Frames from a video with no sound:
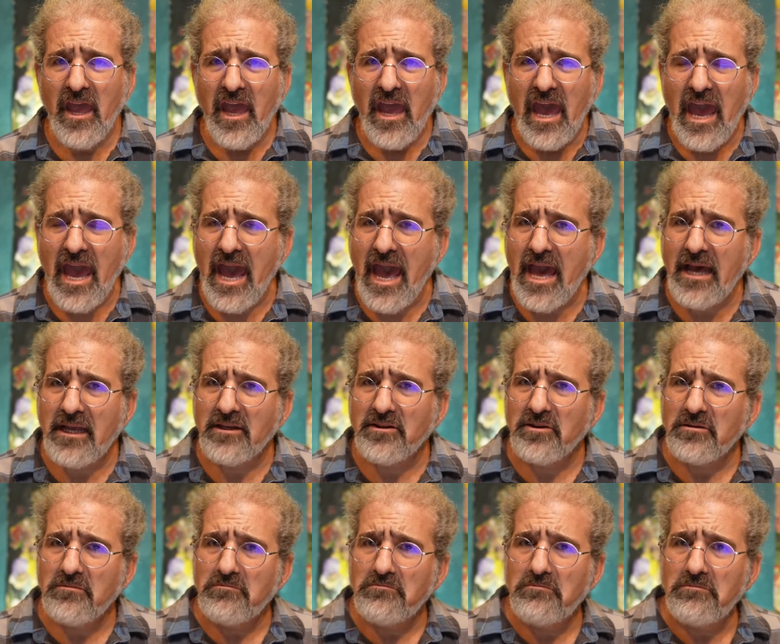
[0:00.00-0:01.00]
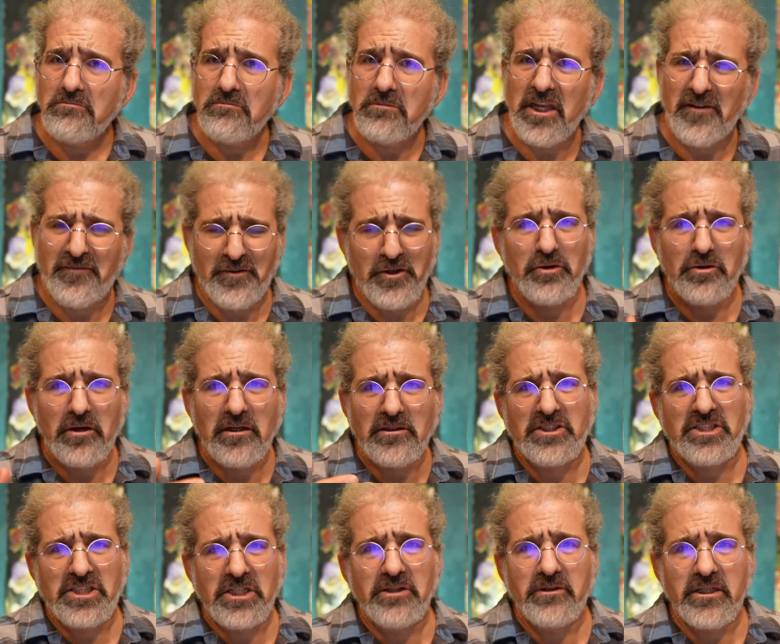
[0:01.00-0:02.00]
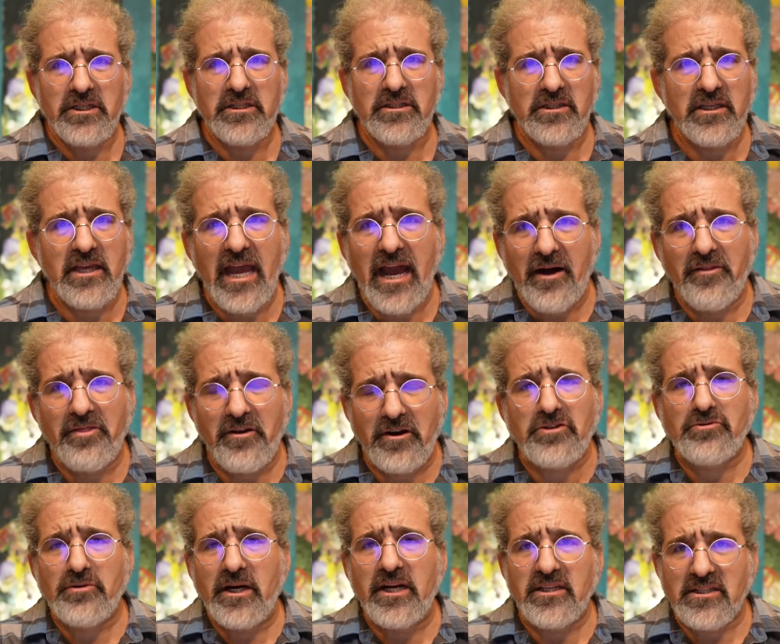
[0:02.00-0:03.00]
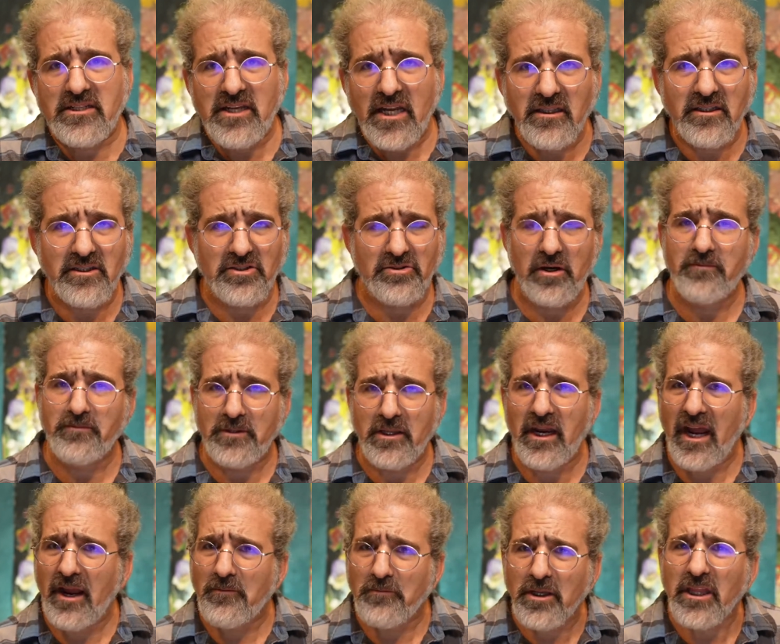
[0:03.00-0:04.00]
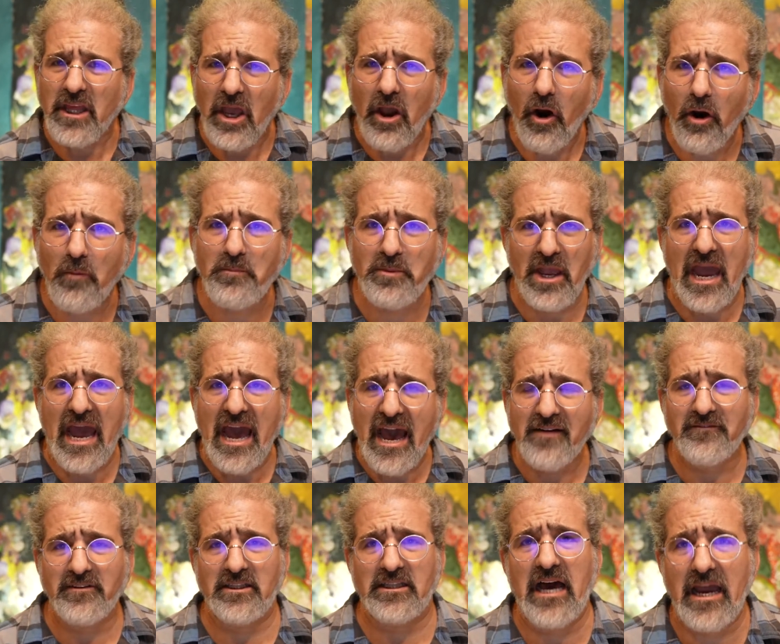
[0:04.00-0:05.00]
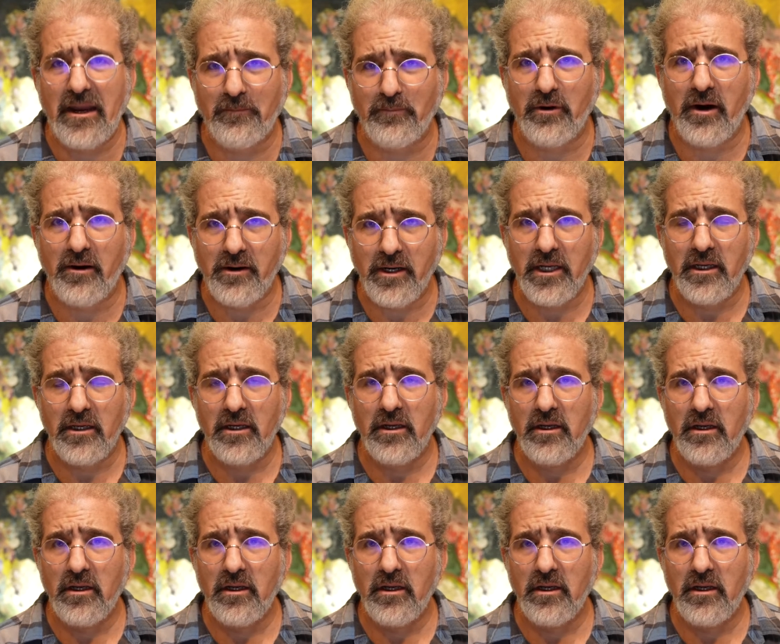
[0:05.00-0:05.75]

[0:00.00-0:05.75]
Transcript: And if you're seriously out there trying to sell a script, then I really hope you have a library.